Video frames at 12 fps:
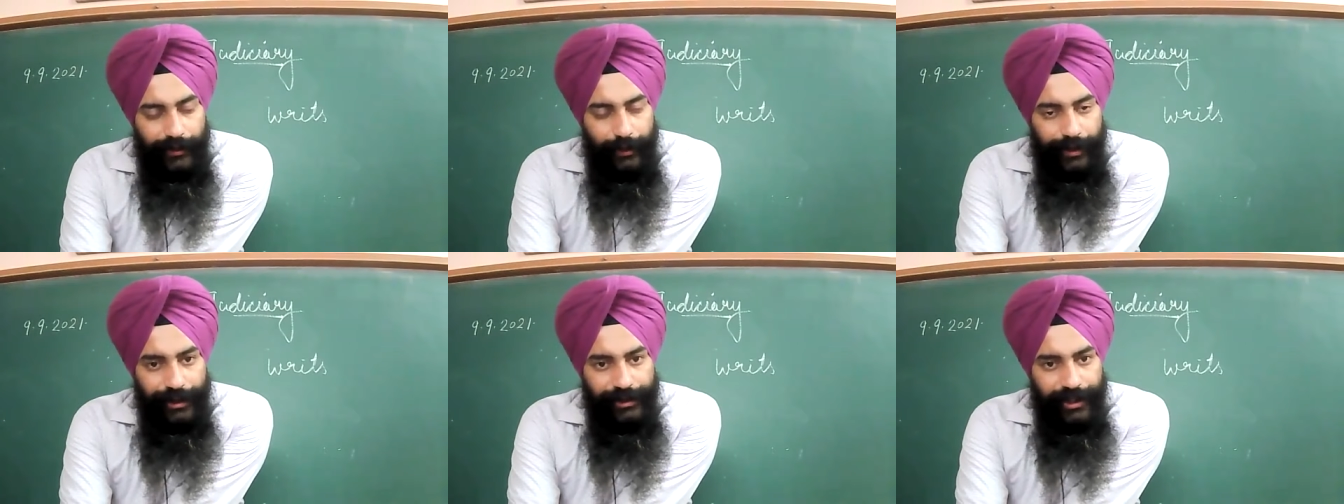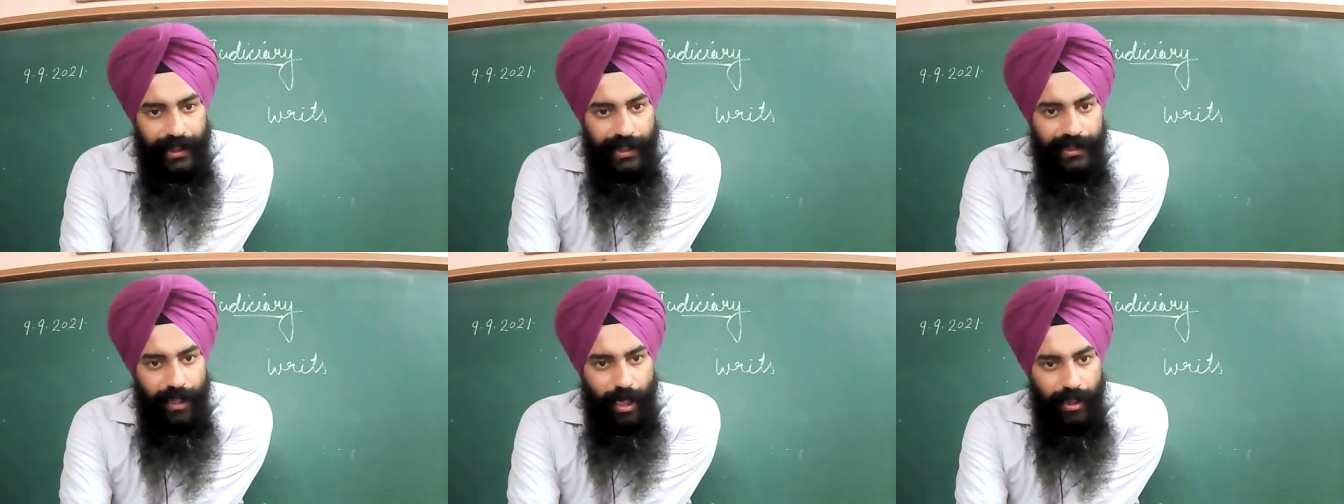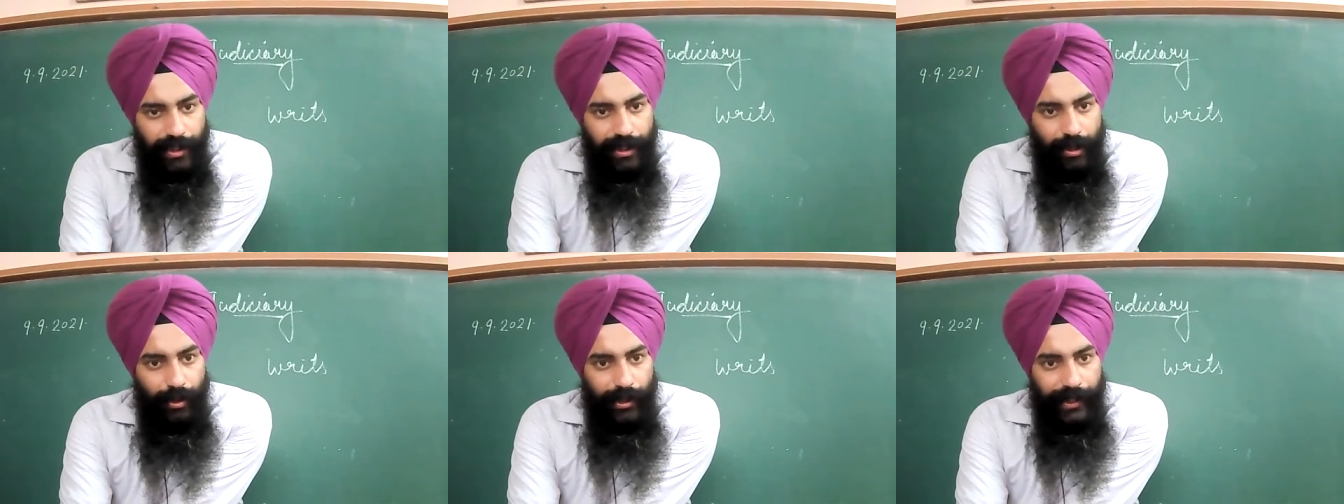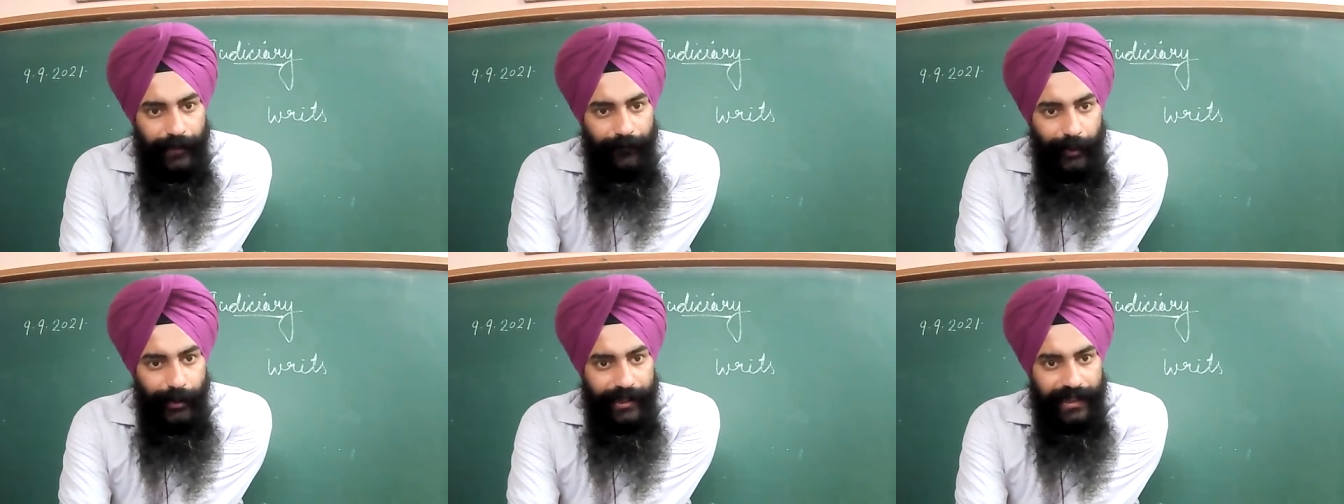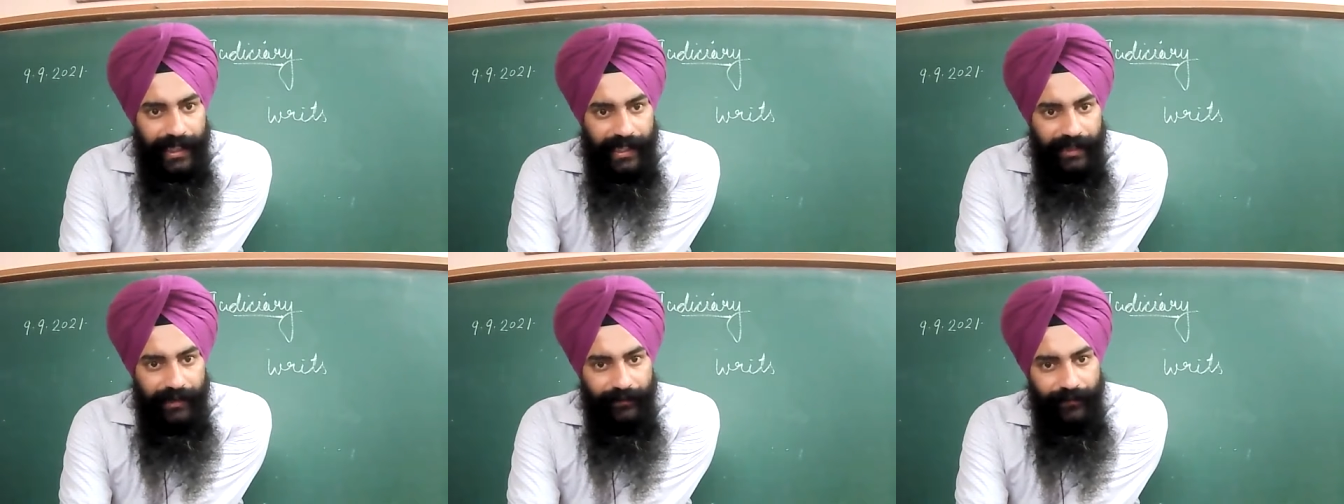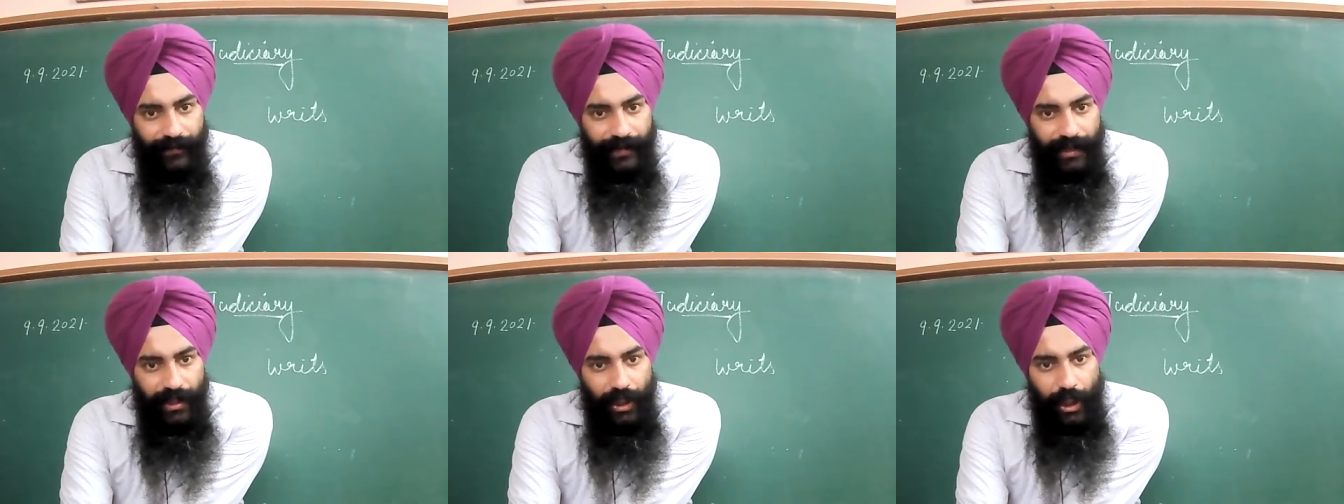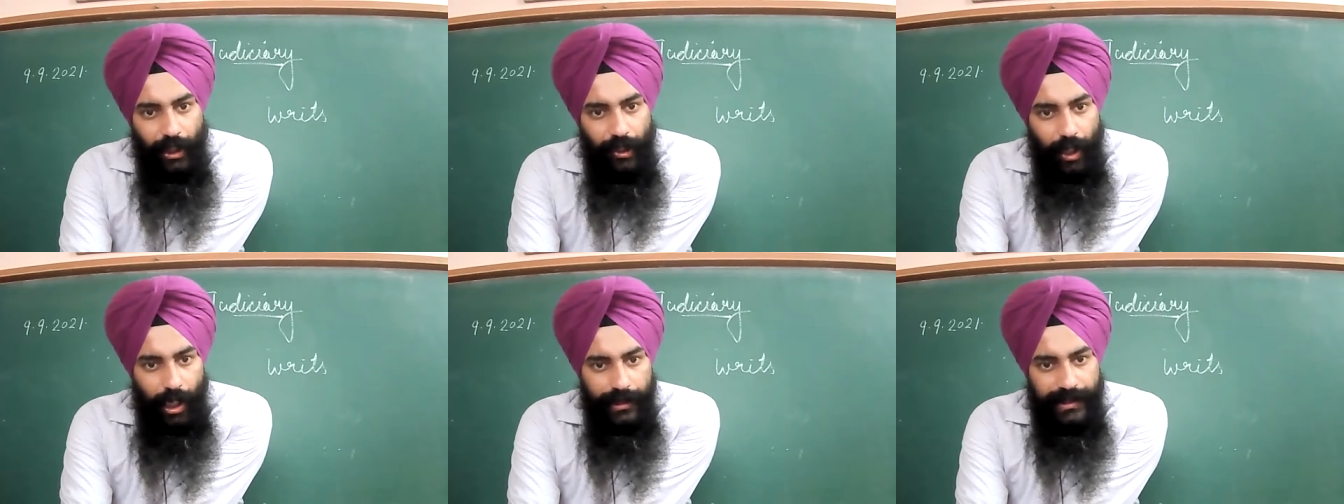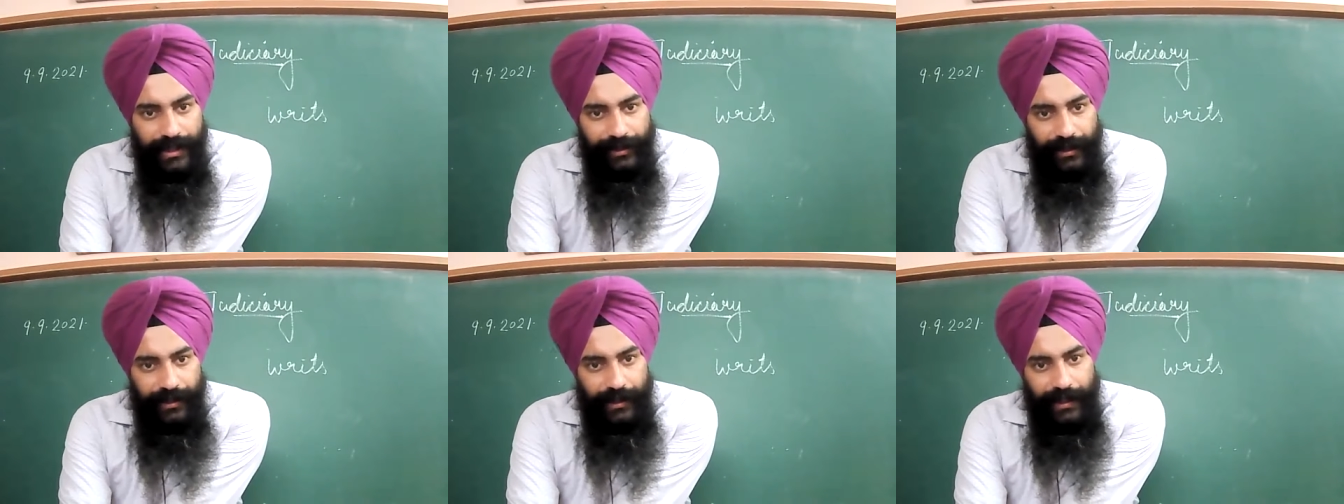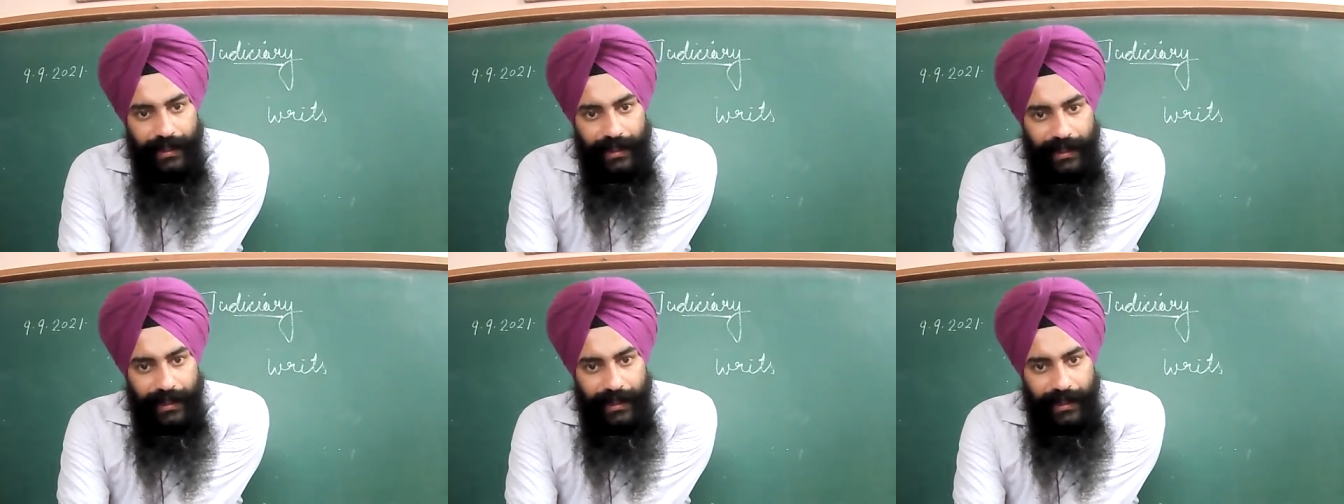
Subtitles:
judiciary is also reviewing the law structure.